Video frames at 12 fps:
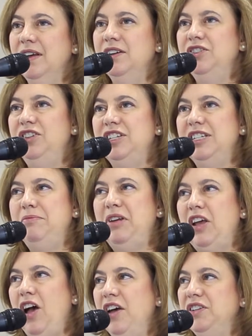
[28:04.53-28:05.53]
Just
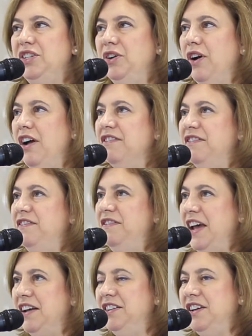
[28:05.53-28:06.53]
because you're
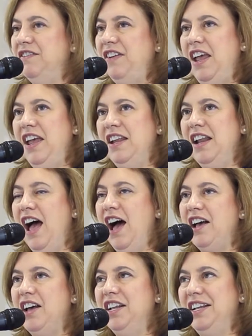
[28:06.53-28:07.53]
effective in a
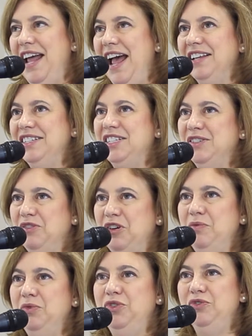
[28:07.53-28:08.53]

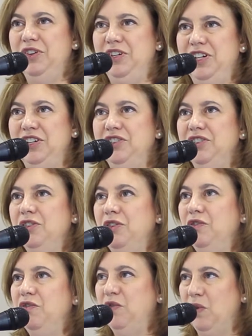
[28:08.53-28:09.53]
classroom traditional
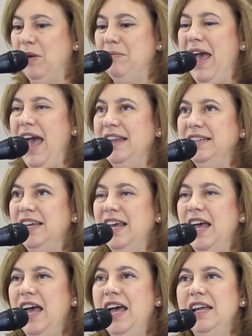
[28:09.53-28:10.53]
format
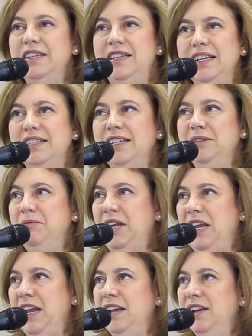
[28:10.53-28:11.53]
doesn't
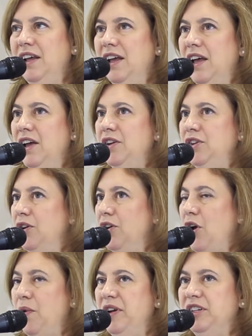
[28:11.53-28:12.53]
mean you're
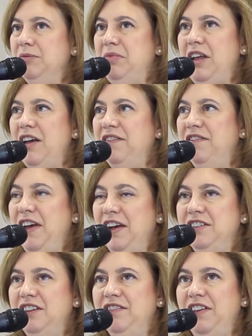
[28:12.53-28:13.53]
going to be
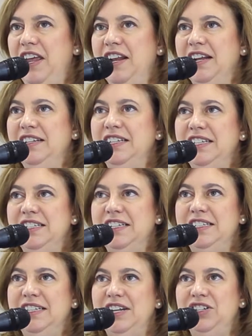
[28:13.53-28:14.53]
effective in a distance
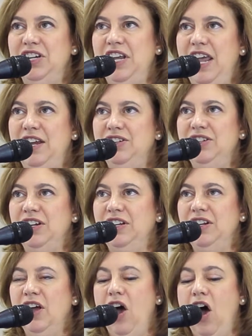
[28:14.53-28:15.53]
education
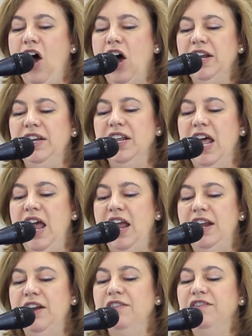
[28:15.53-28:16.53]

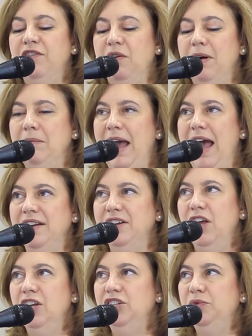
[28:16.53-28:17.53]
online format.
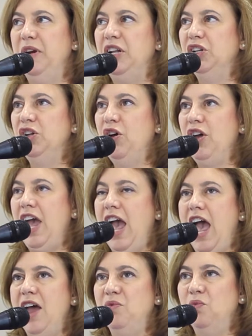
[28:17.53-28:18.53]
We look
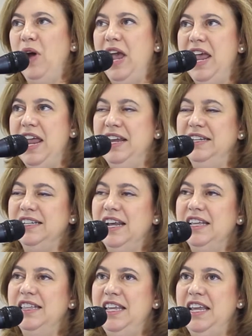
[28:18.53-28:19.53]
at ways
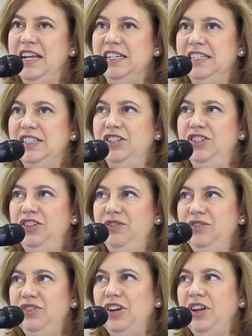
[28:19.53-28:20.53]
the
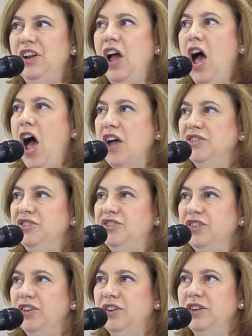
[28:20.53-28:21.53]
institution
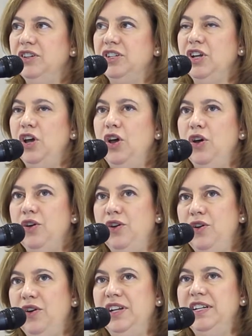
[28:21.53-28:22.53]
assures
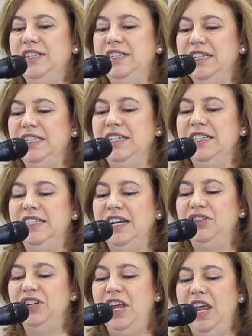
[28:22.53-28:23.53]
good distance
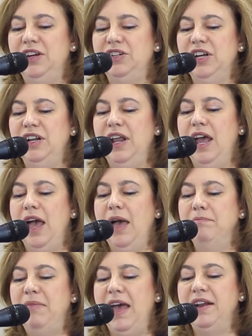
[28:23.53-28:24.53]
education
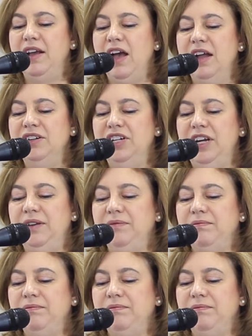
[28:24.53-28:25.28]
pedagogy.